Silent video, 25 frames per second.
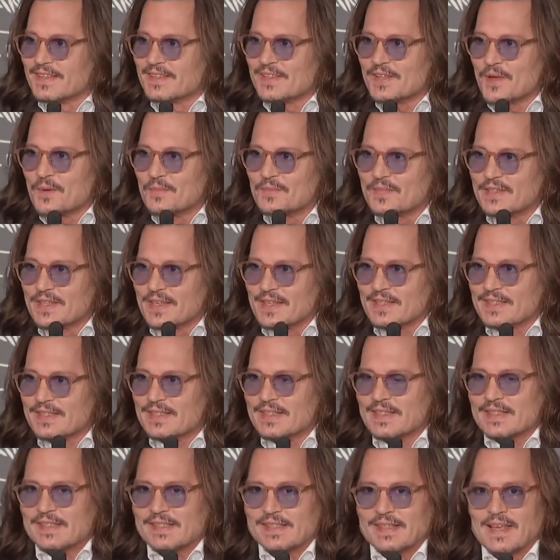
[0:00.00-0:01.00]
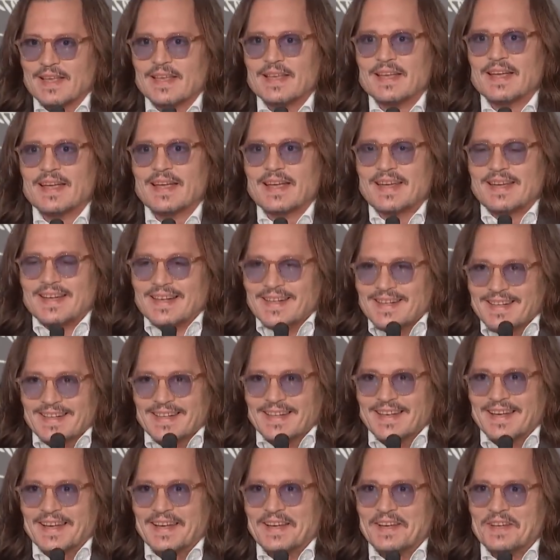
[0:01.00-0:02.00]
the subtext is,
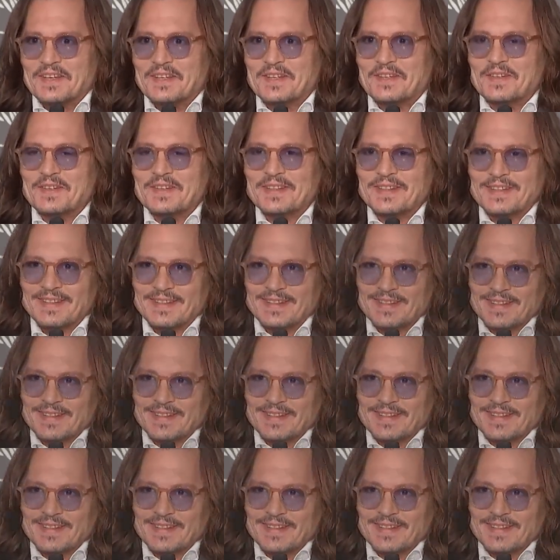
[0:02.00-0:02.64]
God, I hate you.